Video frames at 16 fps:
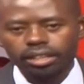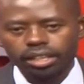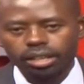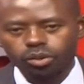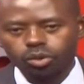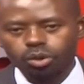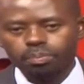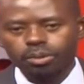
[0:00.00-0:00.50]
a
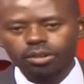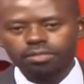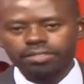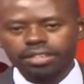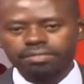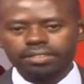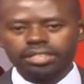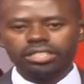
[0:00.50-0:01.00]
group of
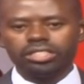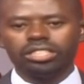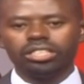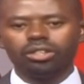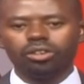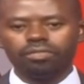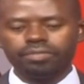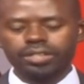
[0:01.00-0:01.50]

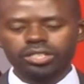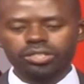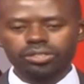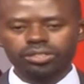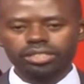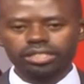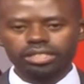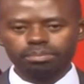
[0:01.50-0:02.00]
FDC
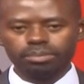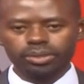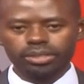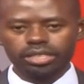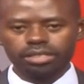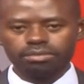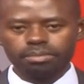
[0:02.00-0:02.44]
officials and supporters